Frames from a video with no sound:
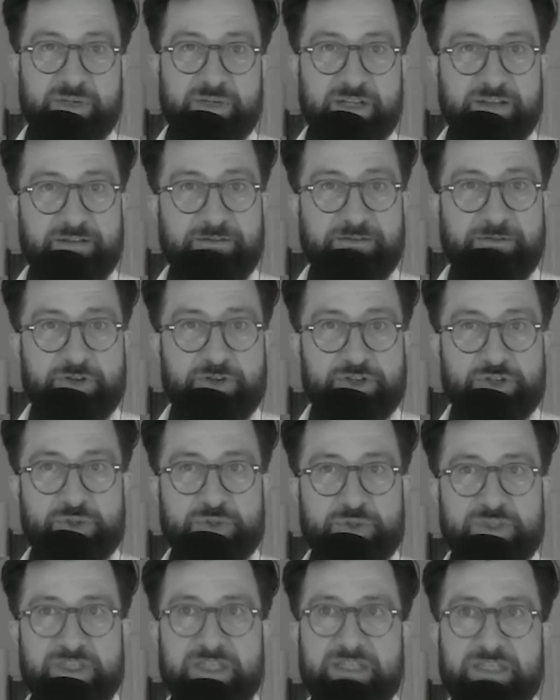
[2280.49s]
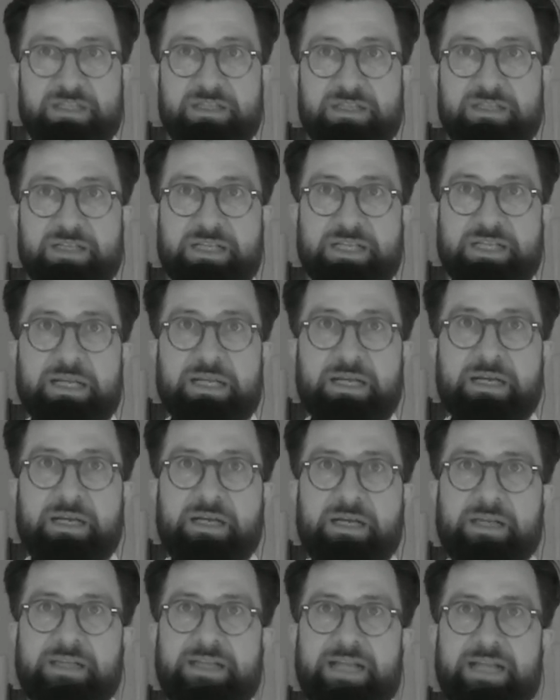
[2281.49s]
We did the first 2 seasons, and
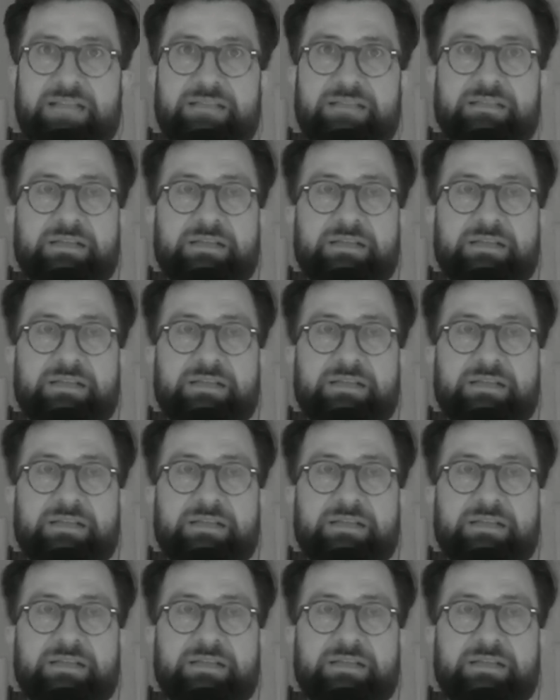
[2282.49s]
that's